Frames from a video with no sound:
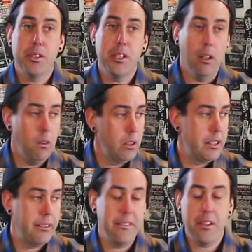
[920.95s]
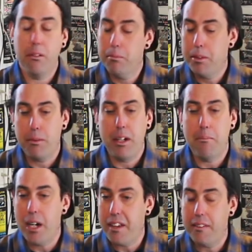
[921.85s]
You know, it's between a
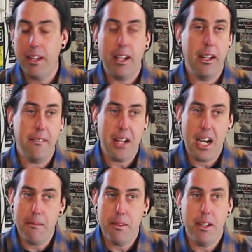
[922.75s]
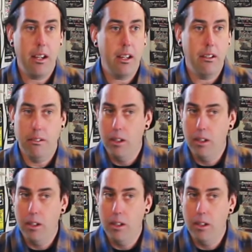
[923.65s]
money thing and a time thing, and